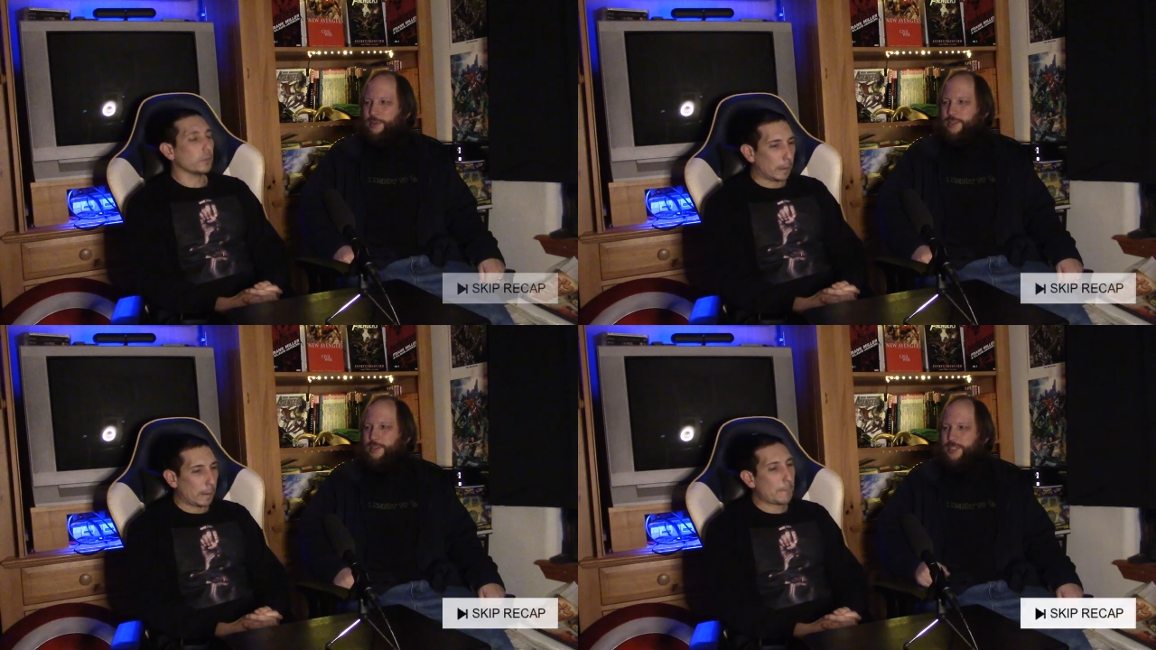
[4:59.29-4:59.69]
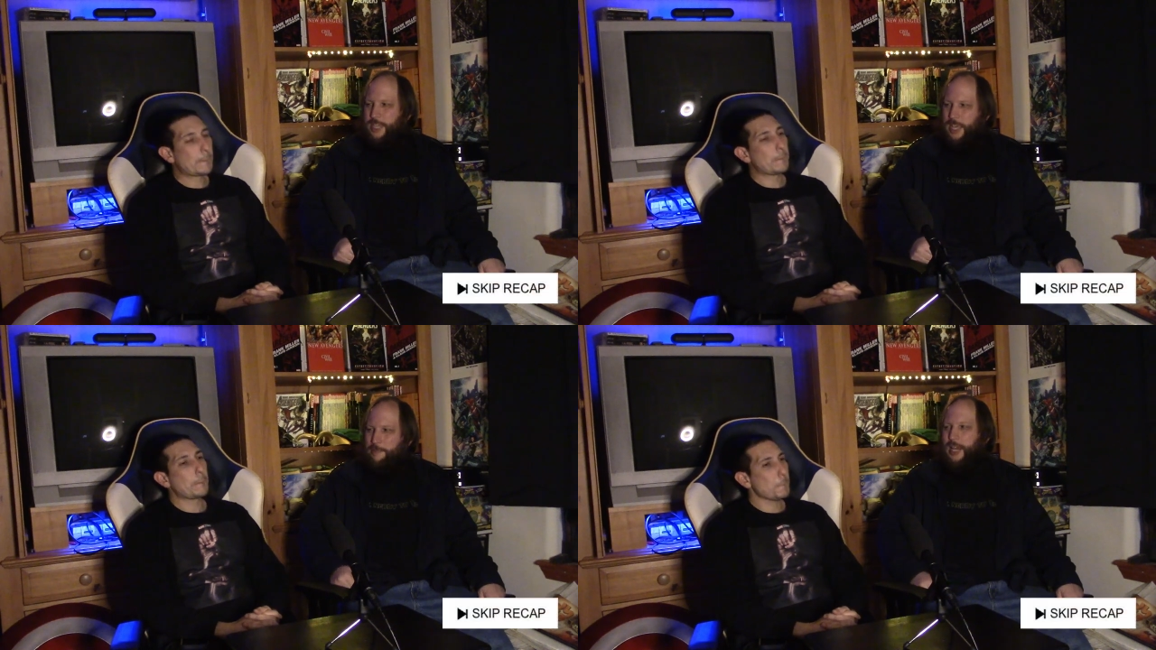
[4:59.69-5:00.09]
Speaker 1: to
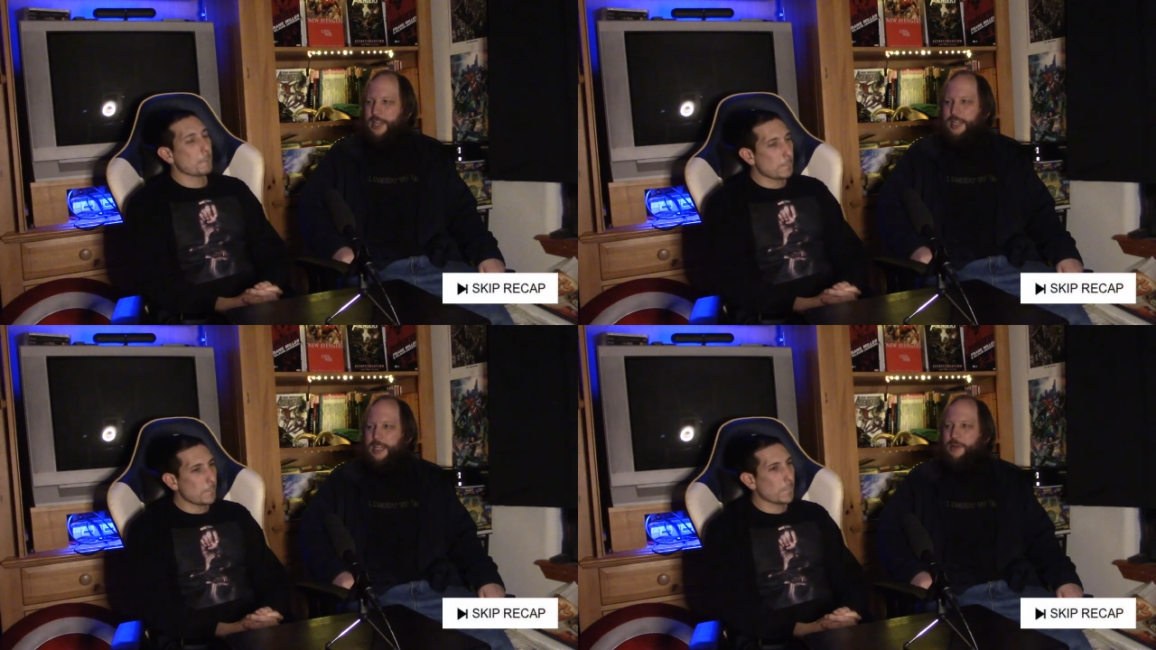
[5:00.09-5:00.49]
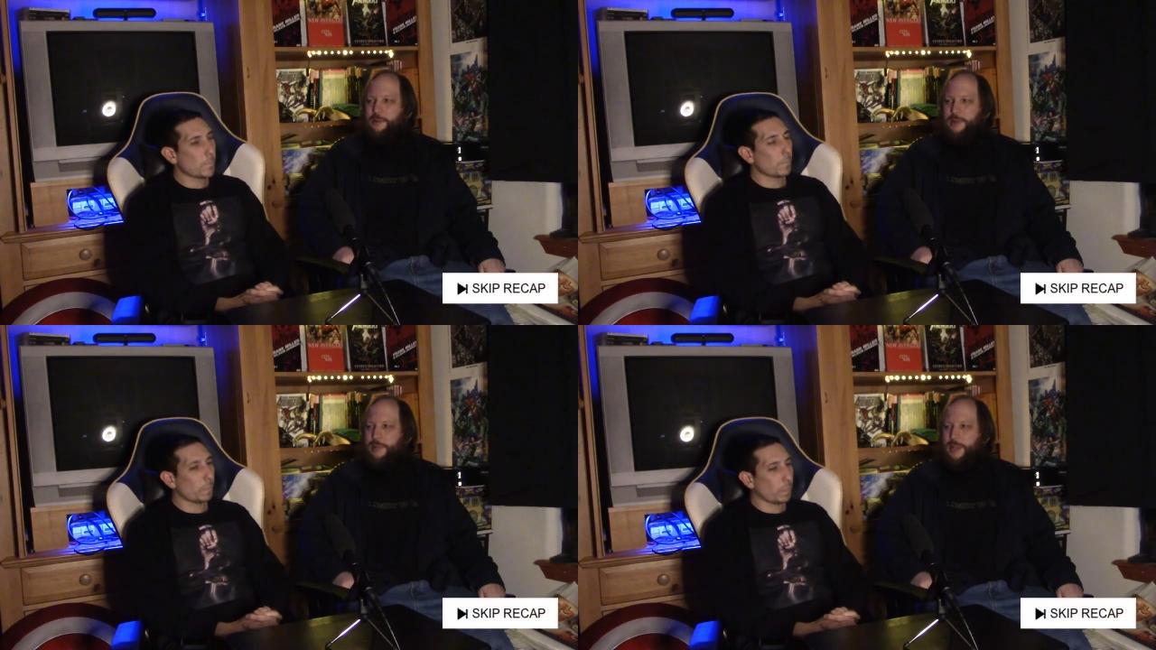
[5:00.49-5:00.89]
skip, I think
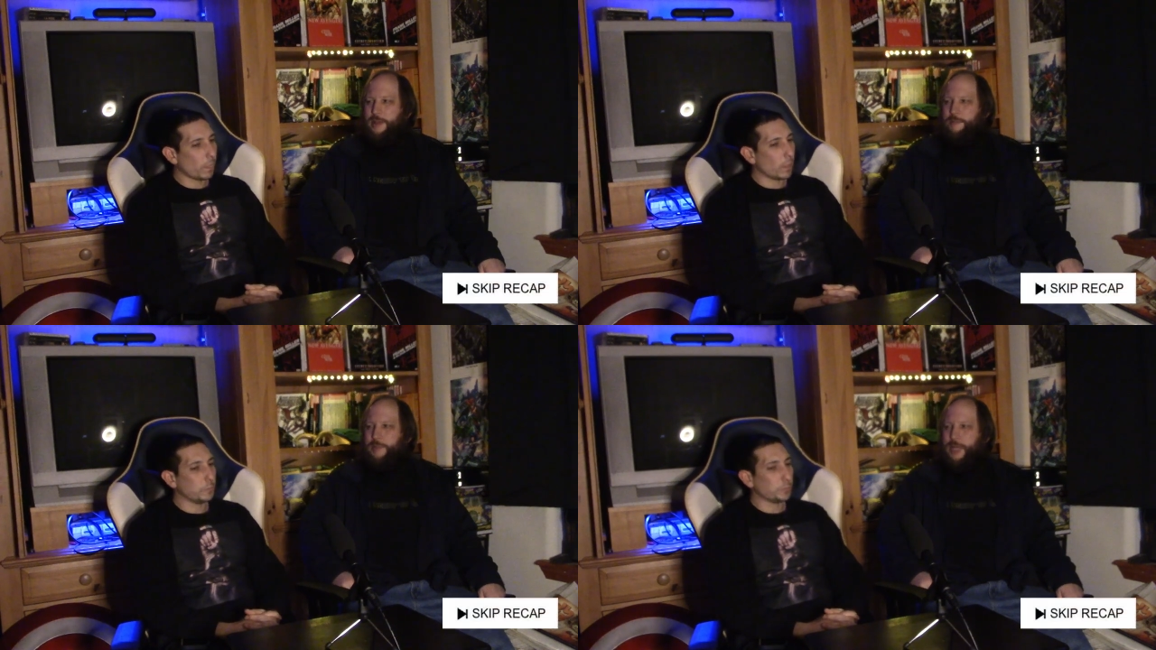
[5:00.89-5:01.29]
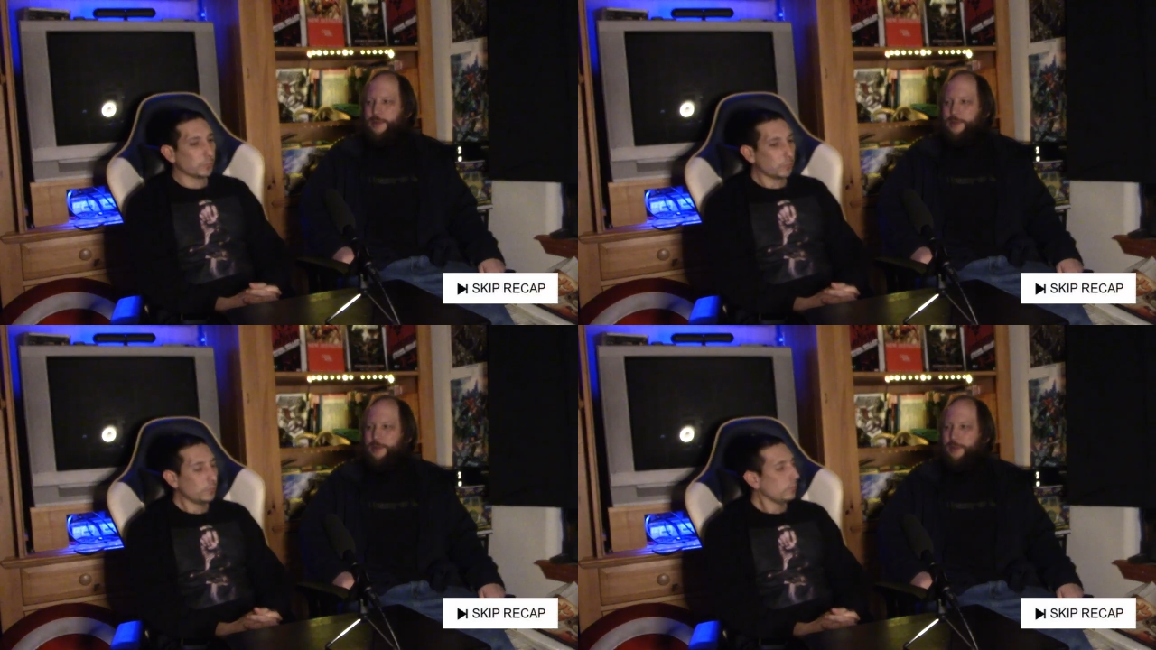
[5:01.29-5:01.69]
that would have been a
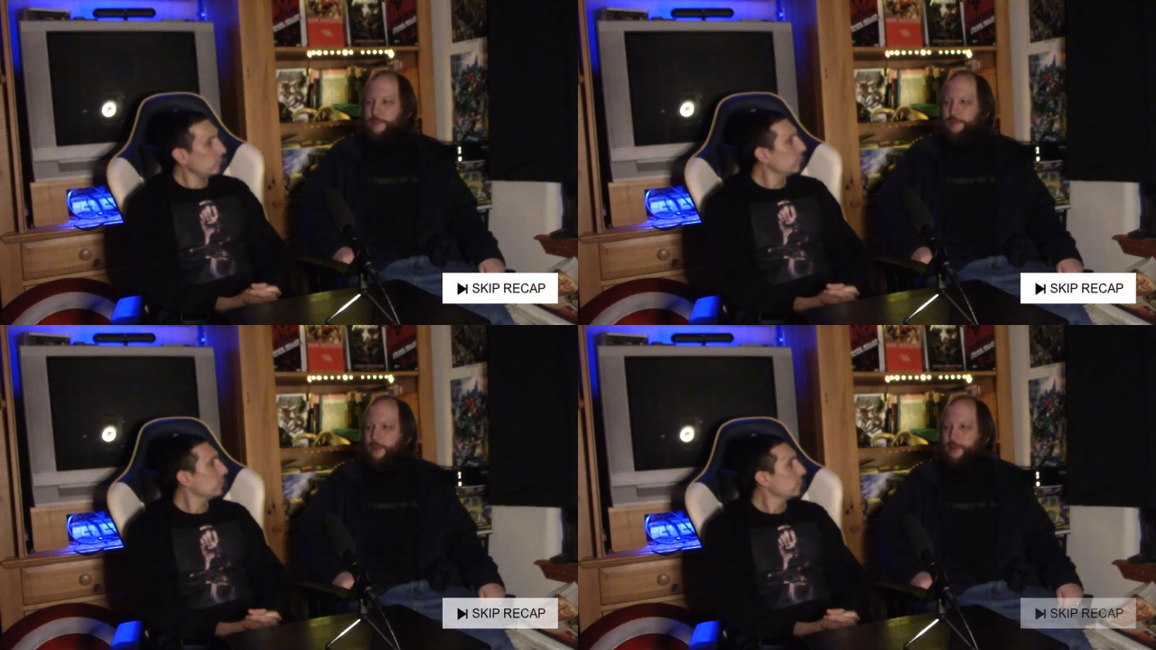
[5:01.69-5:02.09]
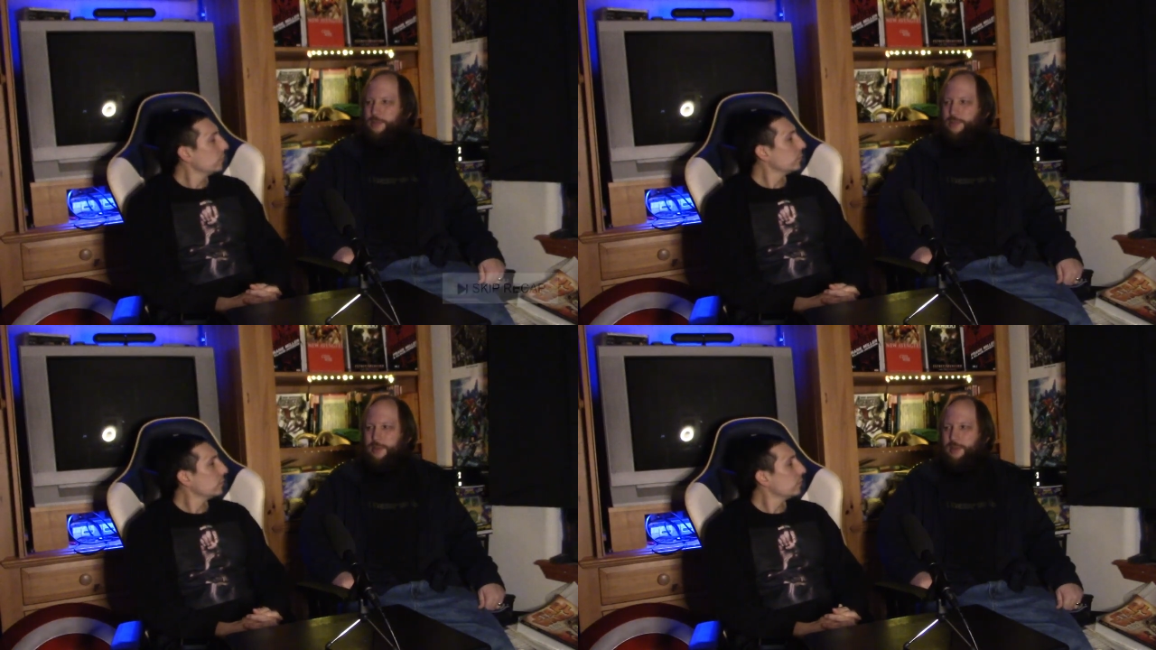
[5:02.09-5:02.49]
better
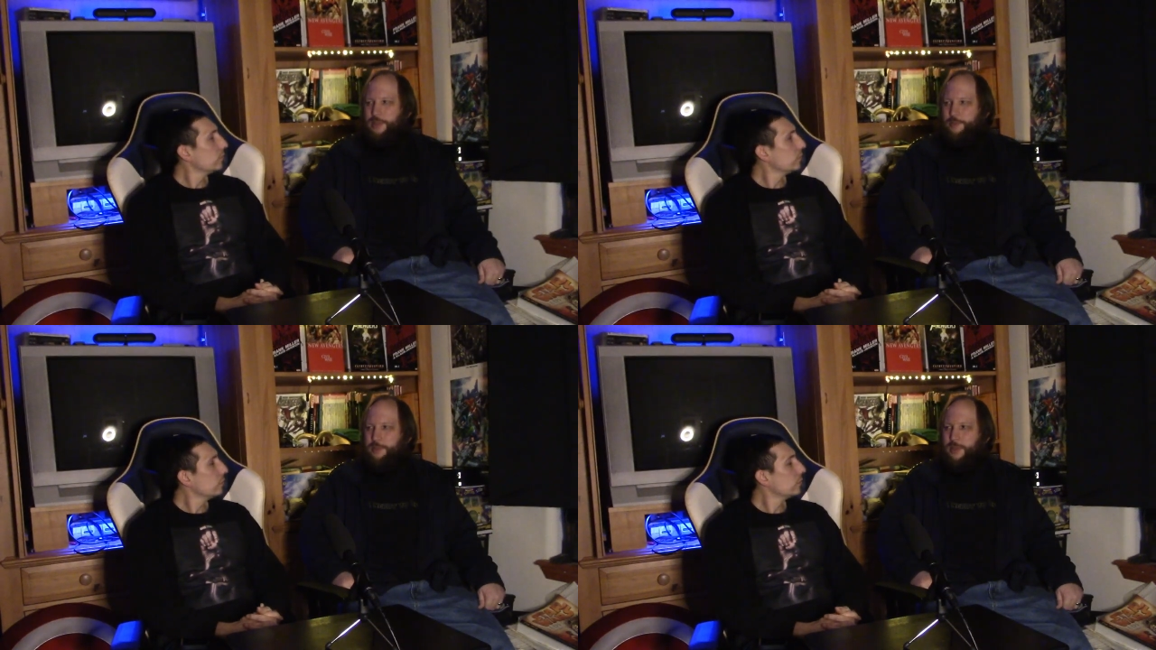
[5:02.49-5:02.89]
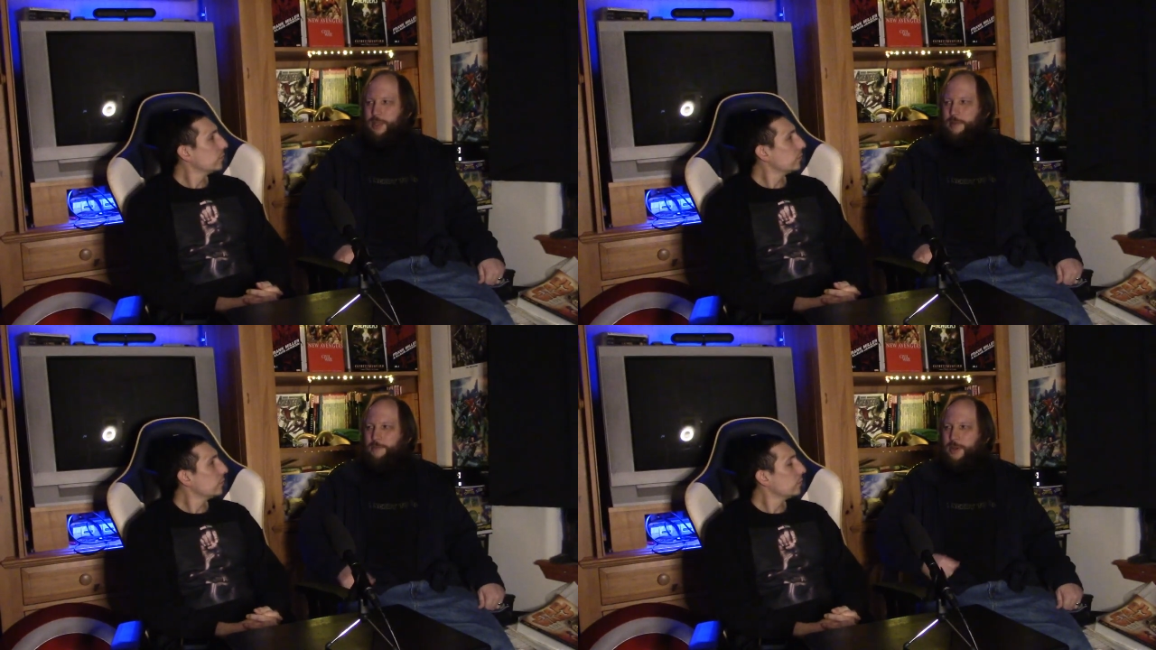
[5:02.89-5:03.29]
approach so you could
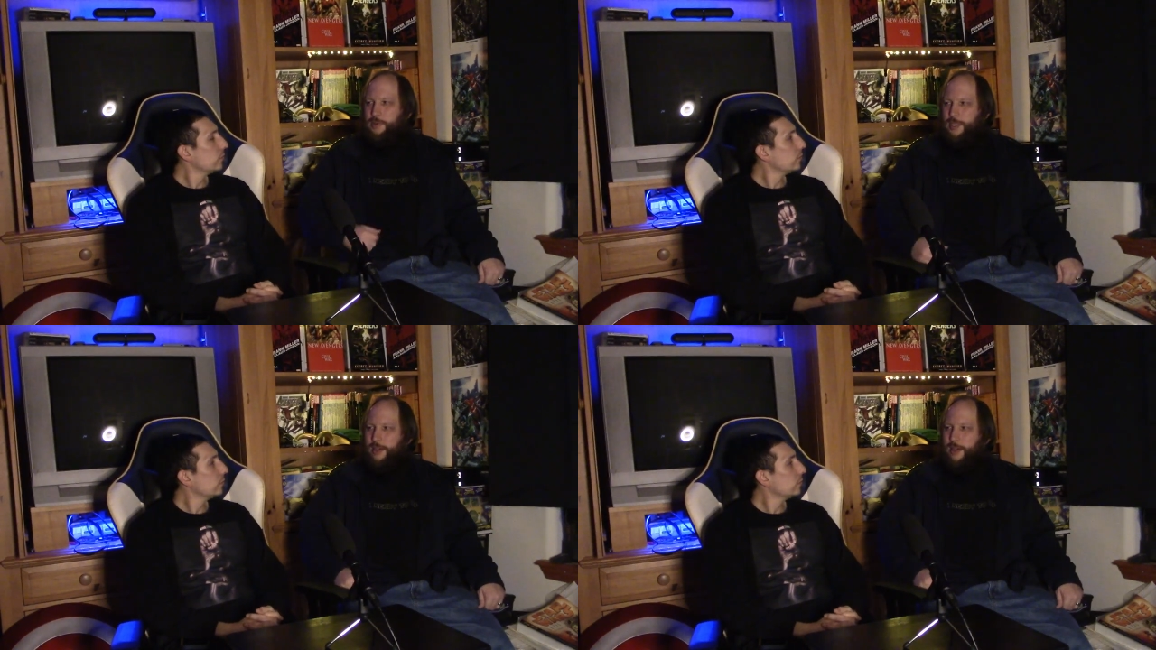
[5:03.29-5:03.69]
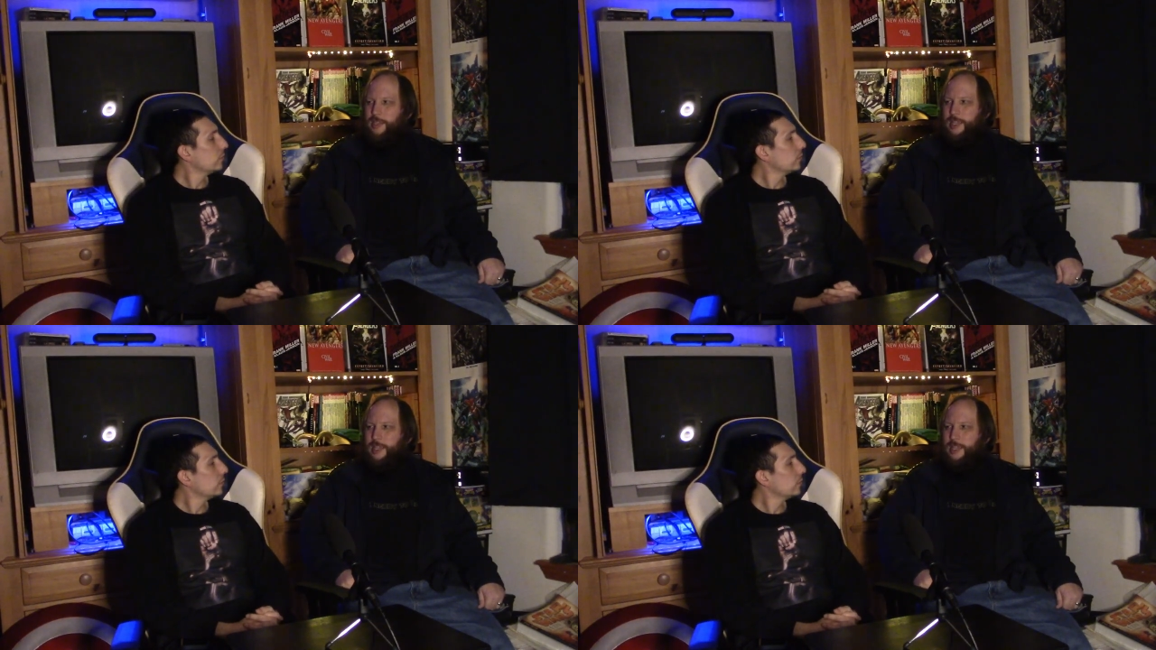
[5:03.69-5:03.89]
really focus on the